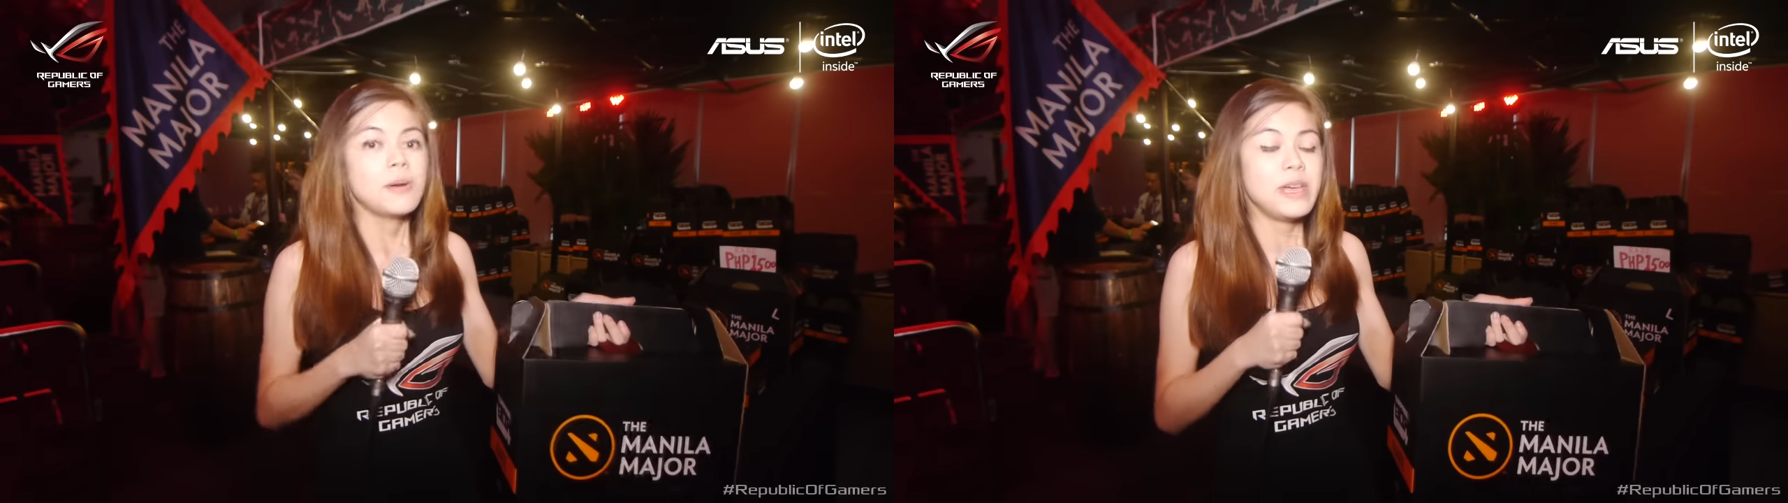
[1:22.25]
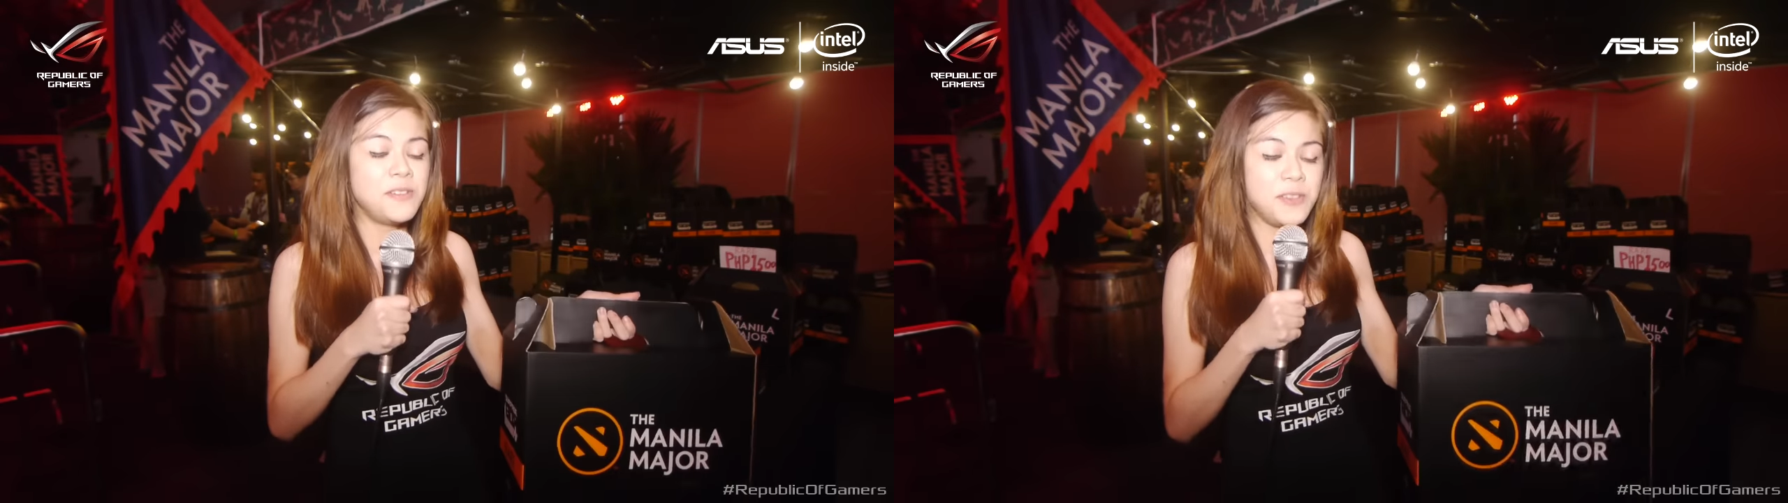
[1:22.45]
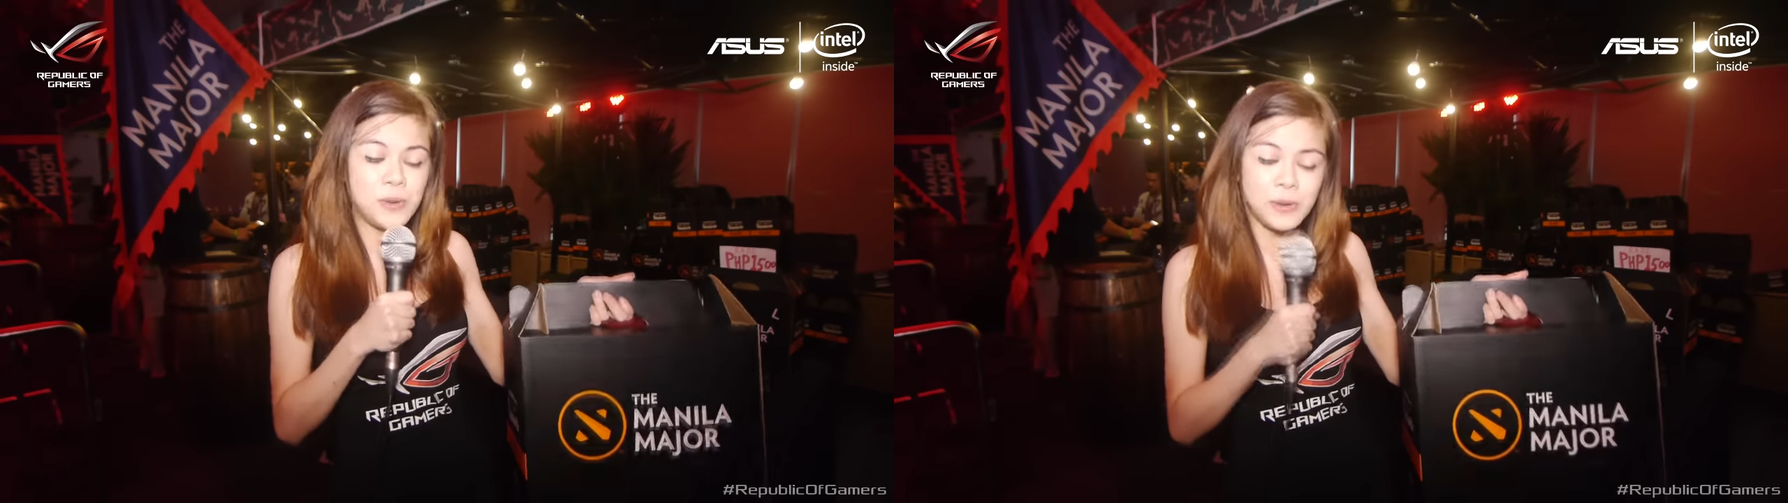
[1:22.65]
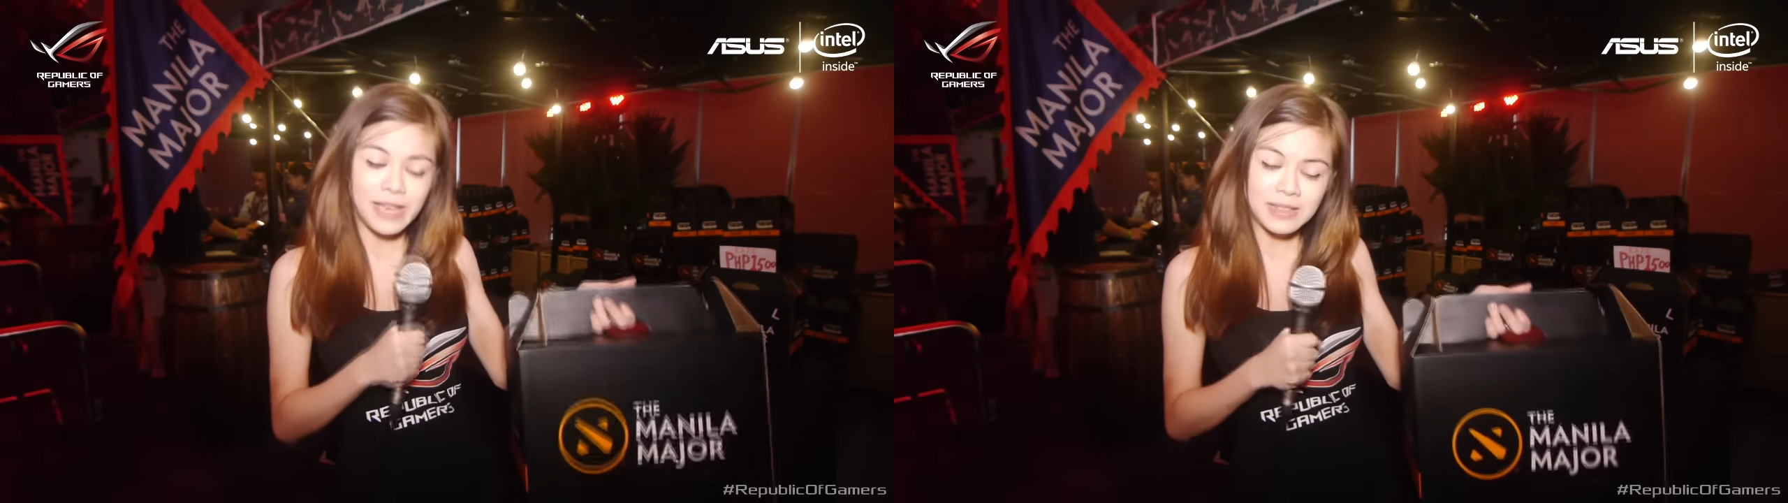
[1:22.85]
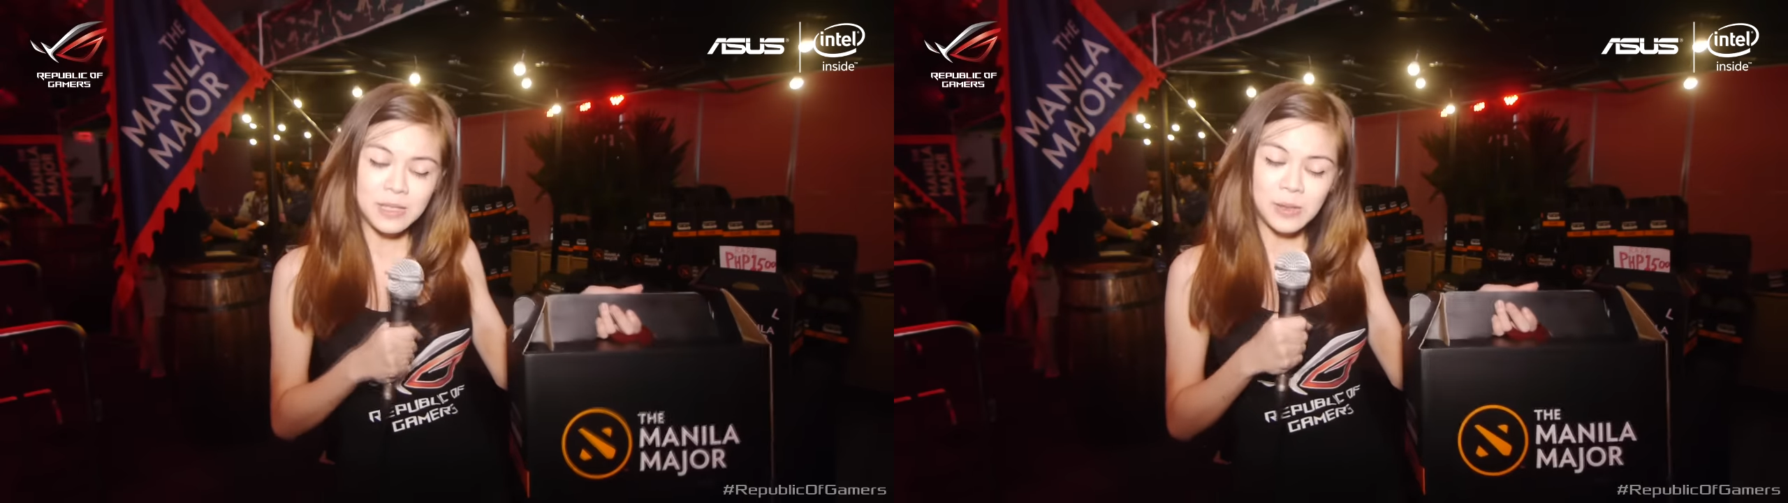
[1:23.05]
if you
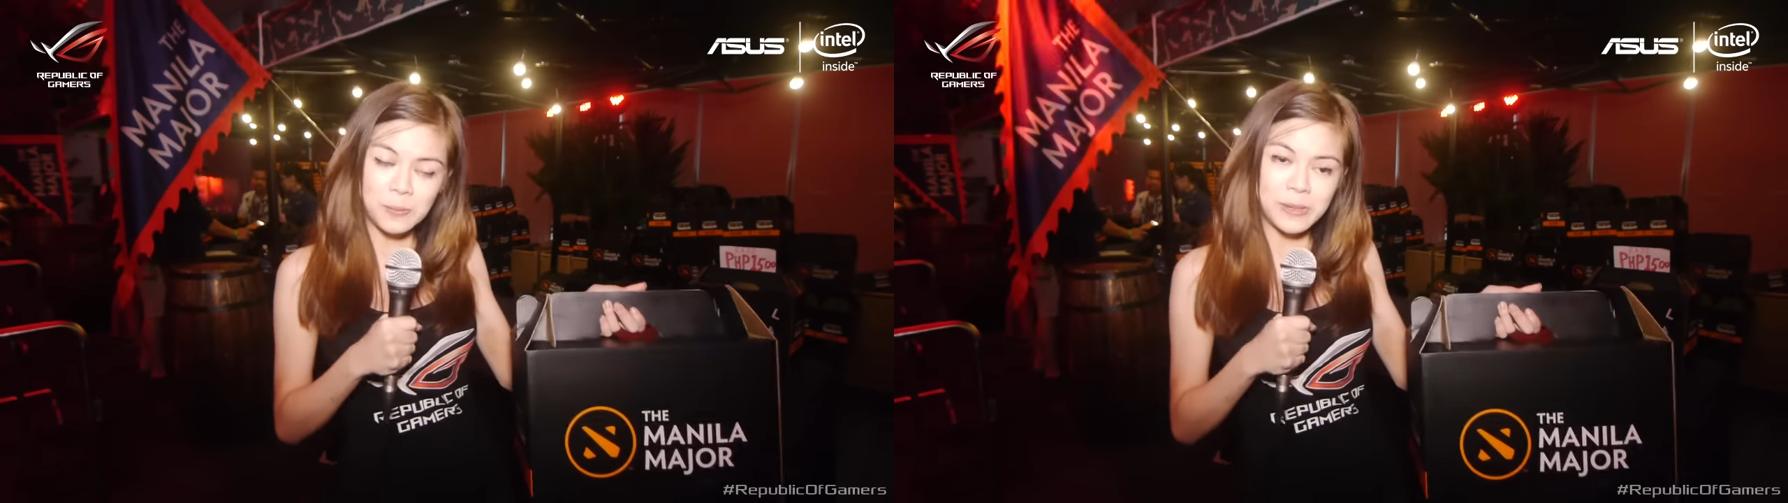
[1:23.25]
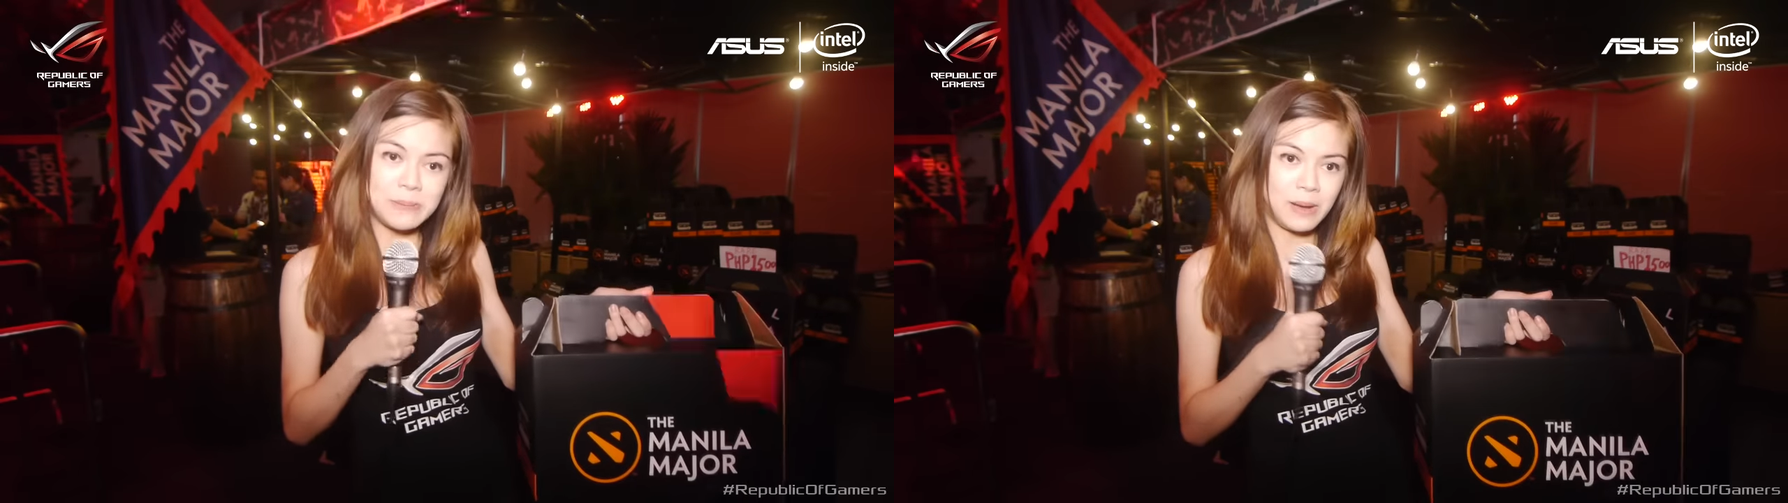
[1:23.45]
get to open a